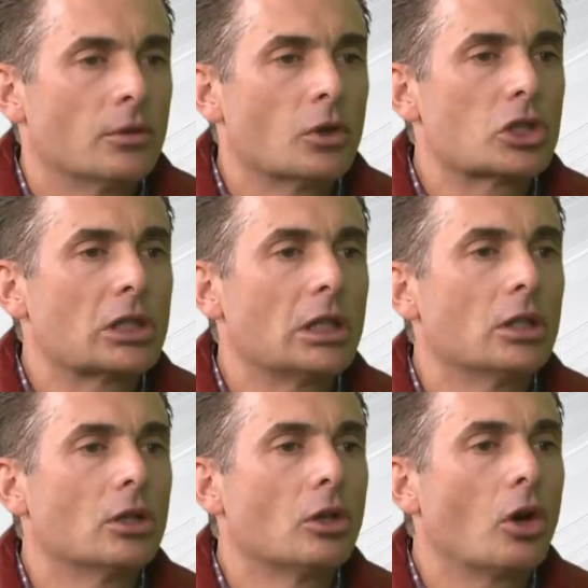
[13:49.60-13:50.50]

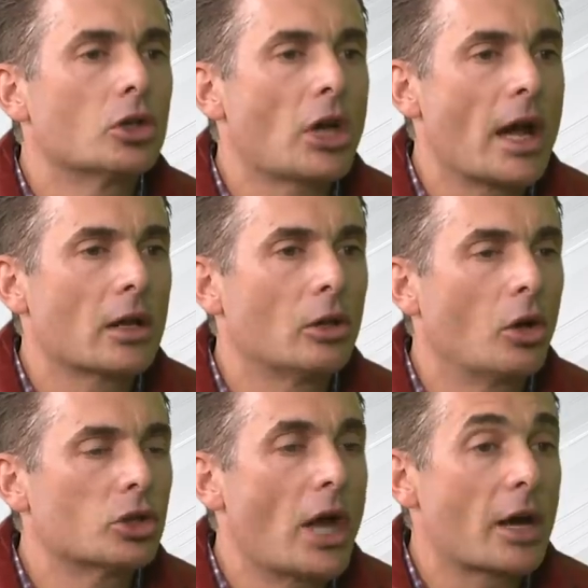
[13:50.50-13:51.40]
firstly, large,
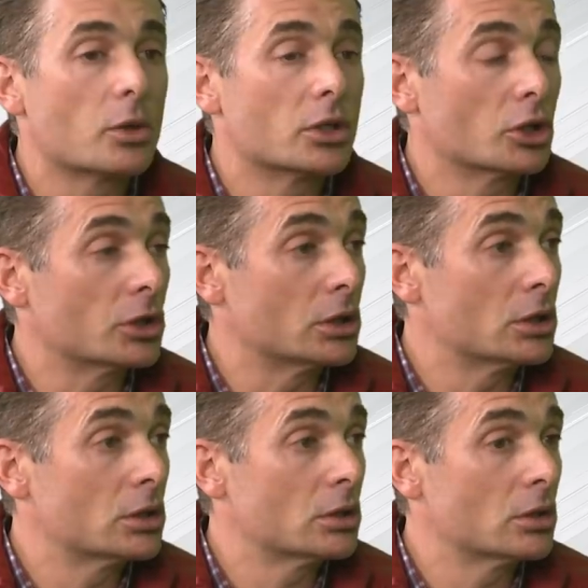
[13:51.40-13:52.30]
large
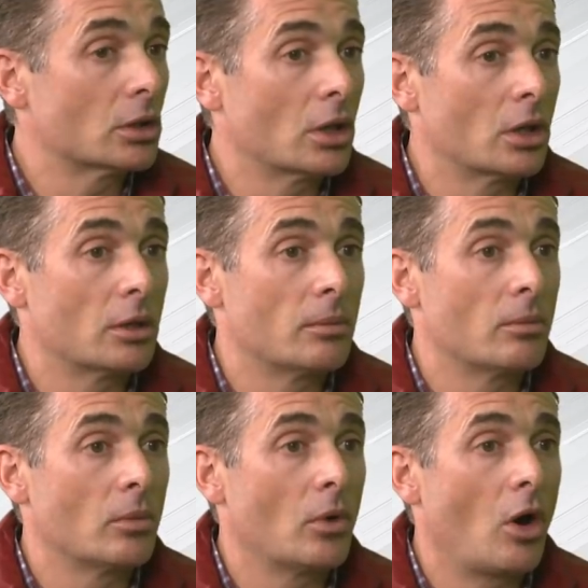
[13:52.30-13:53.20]
acquisitions
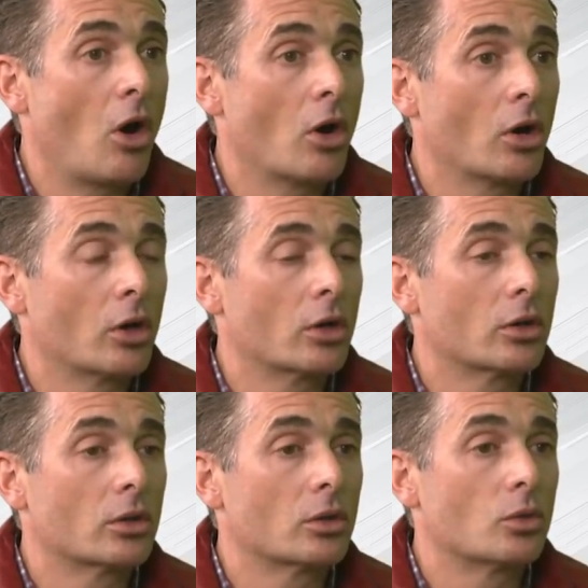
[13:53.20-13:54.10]
um, are
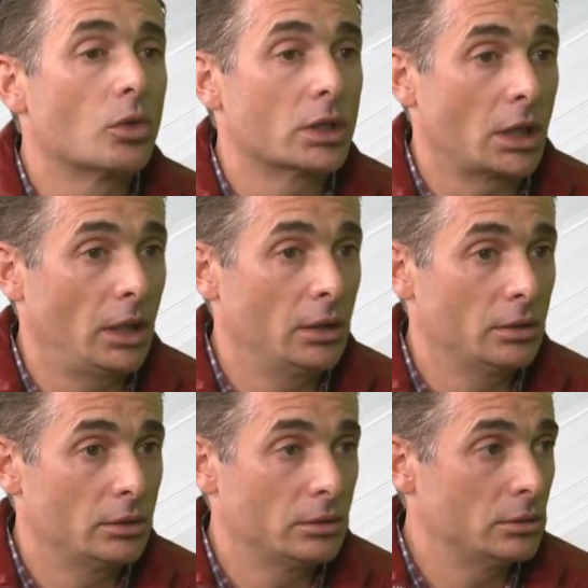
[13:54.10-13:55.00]
risky.
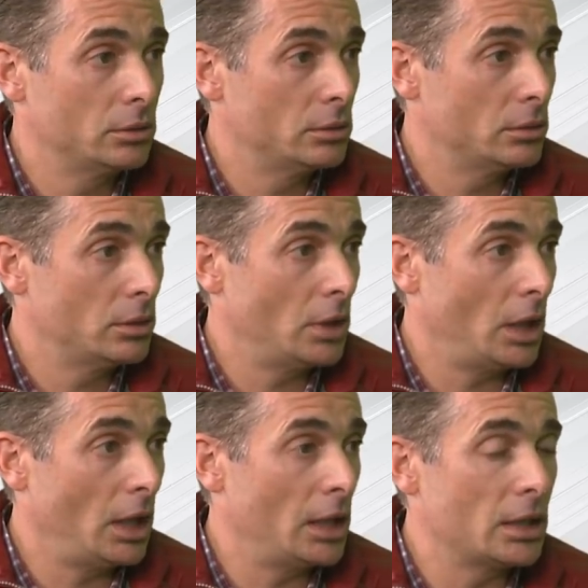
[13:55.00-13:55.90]

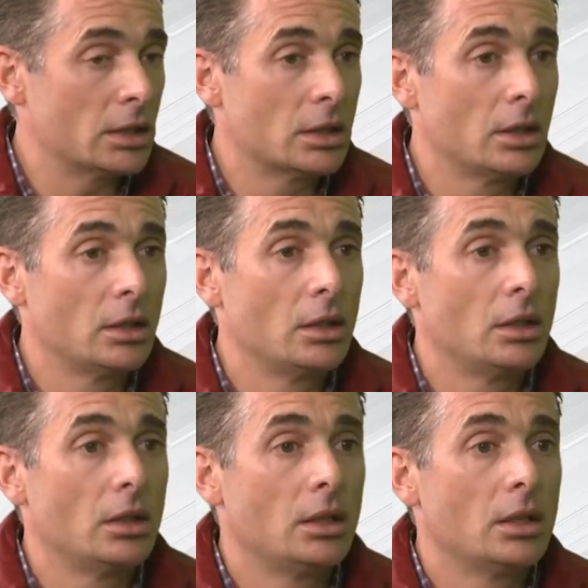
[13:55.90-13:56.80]
And
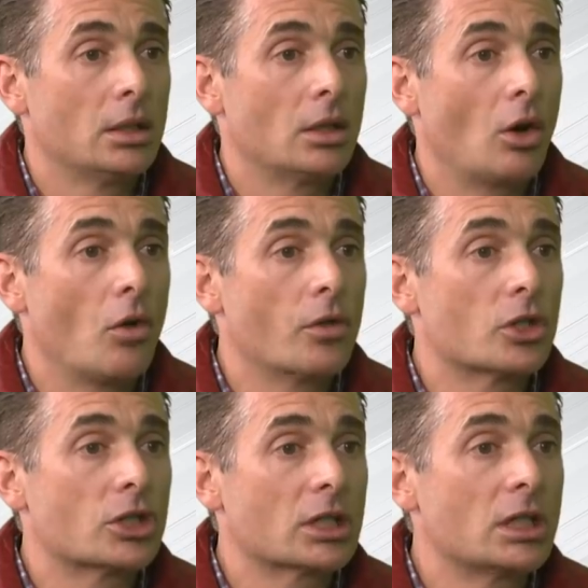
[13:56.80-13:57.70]
over
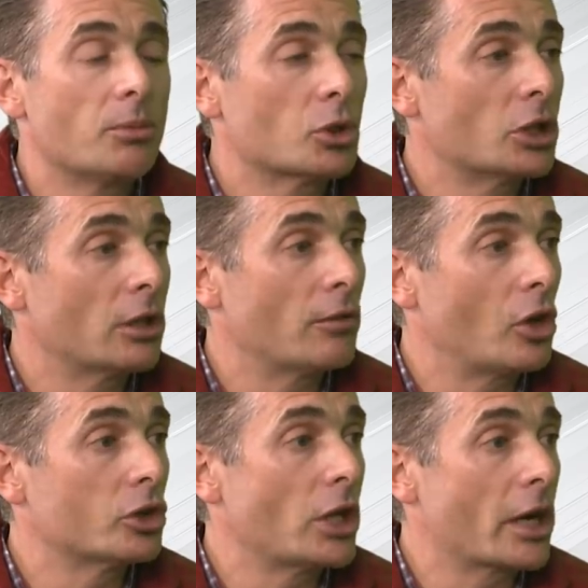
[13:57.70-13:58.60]
60% of
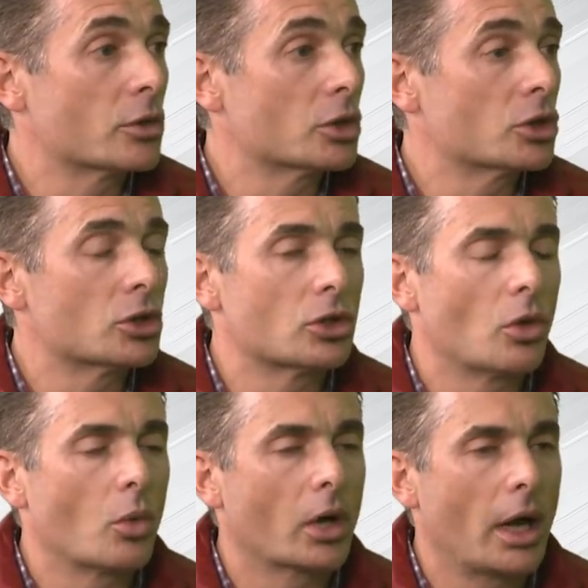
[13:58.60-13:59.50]
large acquisitions
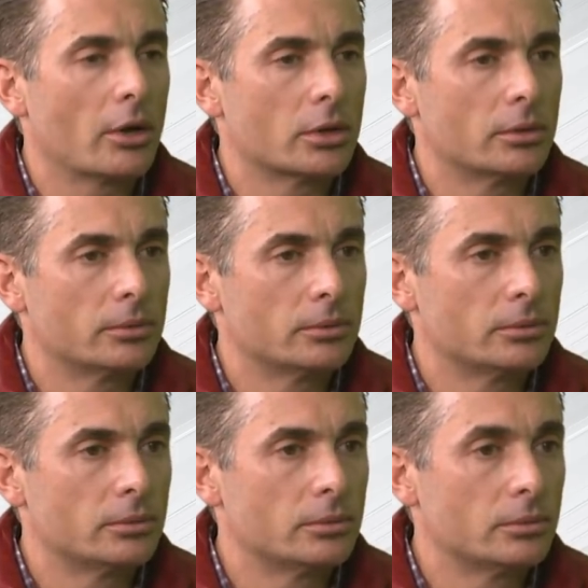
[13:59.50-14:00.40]
don't work out.
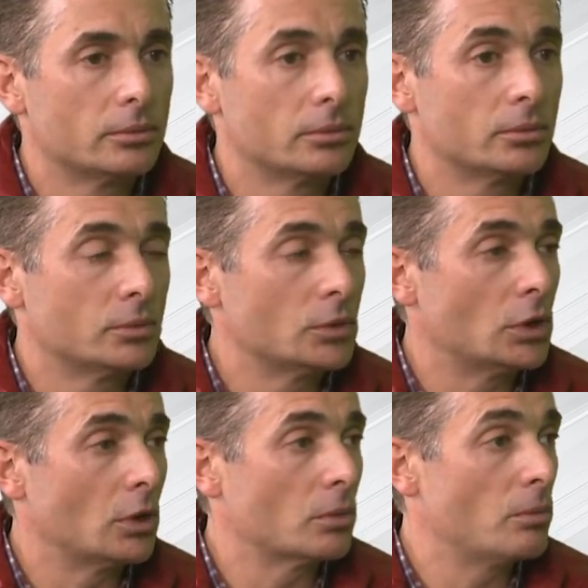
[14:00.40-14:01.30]

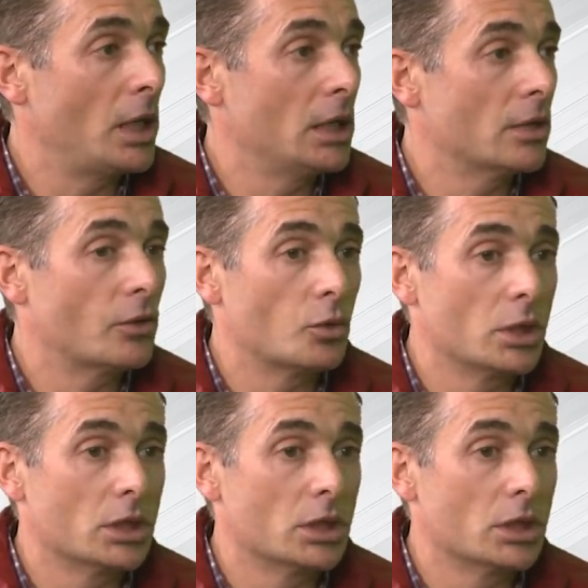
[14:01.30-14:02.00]
You know, many different